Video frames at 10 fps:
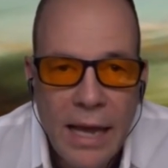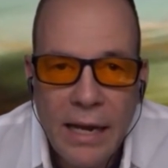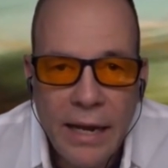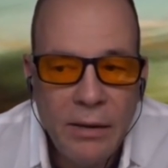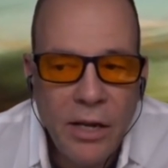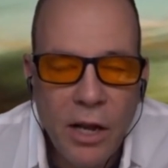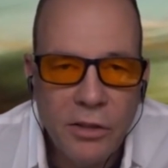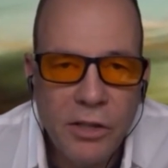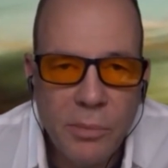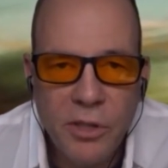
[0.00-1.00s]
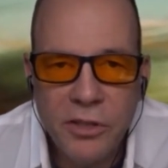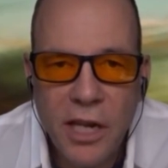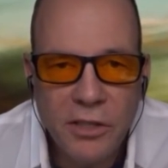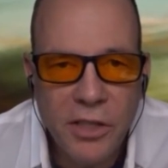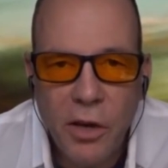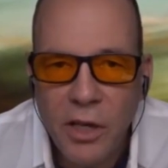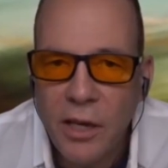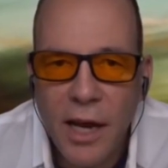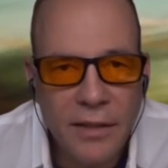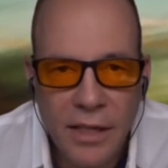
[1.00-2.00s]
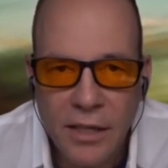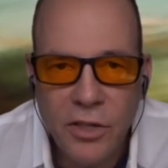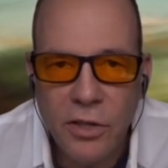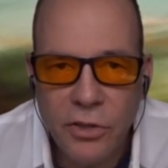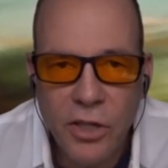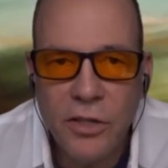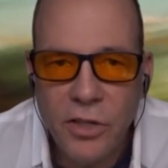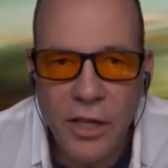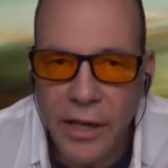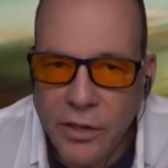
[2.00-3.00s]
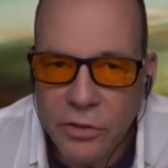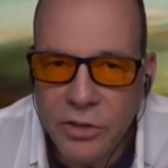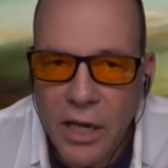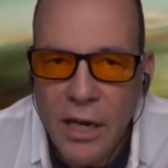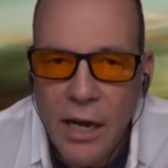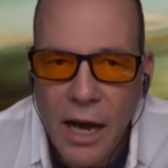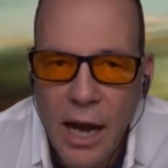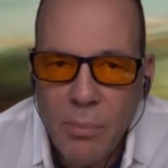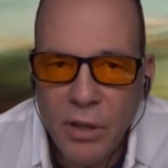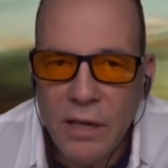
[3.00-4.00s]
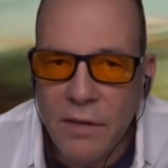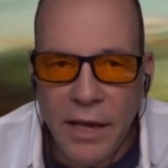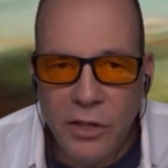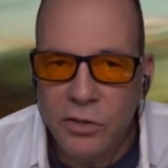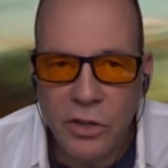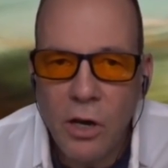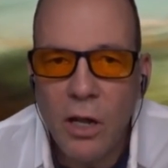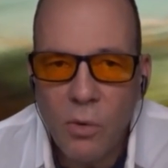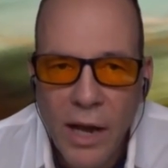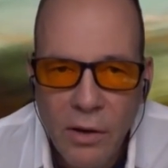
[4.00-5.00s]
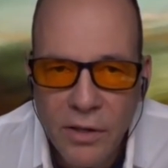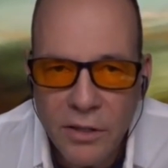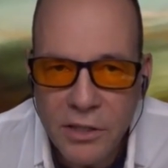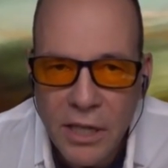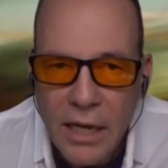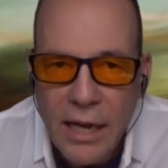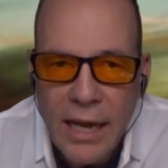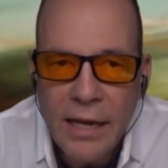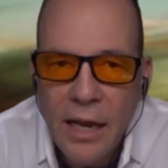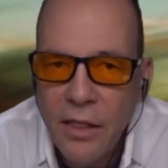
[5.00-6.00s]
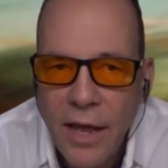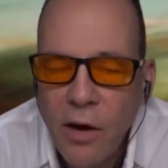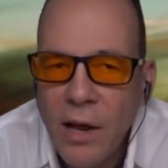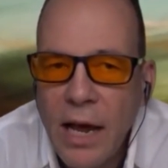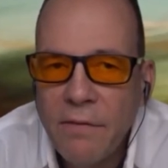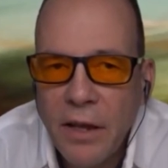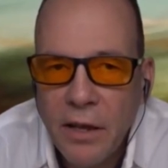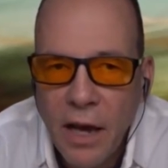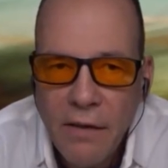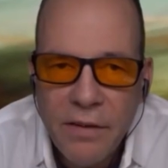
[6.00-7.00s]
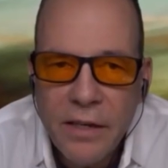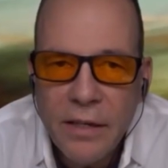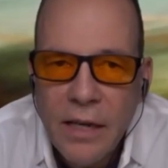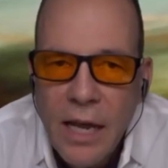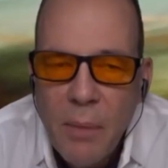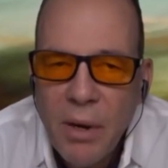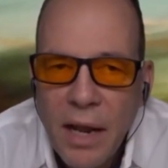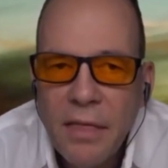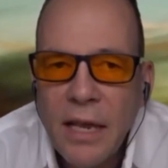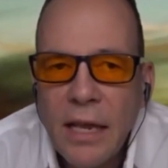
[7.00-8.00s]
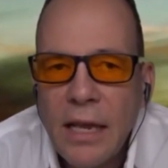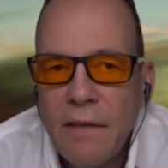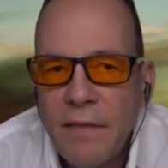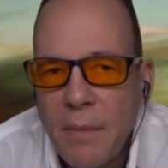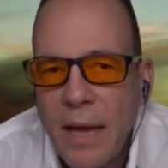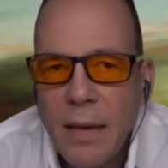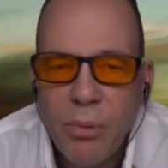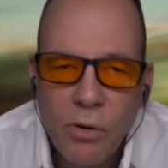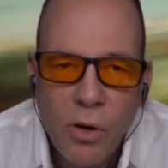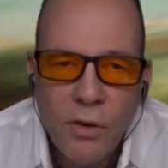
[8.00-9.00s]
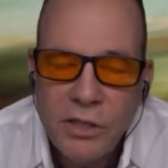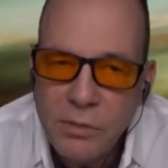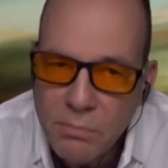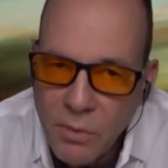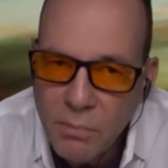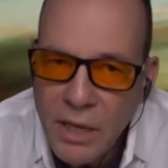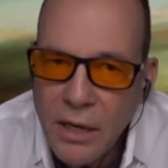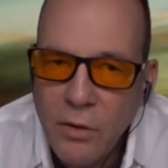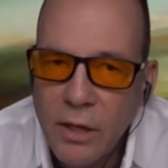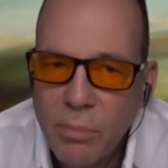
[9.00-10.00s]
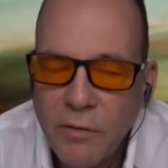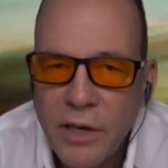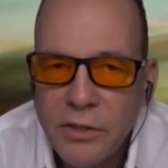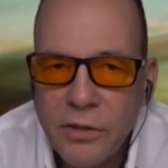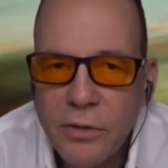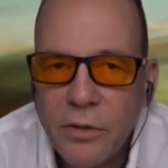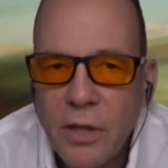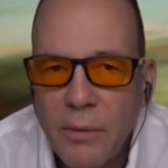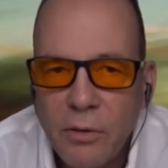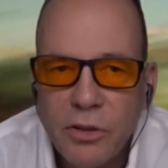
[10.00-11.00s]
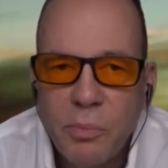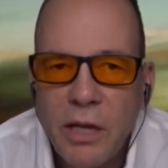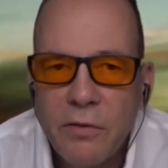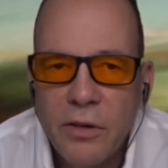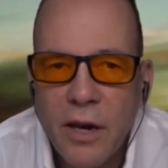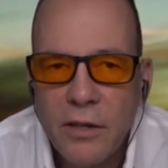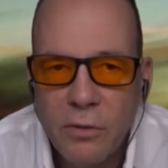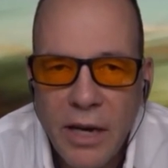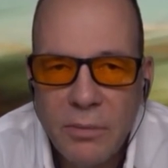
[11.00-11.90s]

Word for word: And, you know, the scripture says, Know ye not that ye shall judge the angels? I believe the angels are all around us and they oh, don't have the covenant, but I think if they make parole, this is me only, Professor Truth, I don't speak for doctor mm -hmm.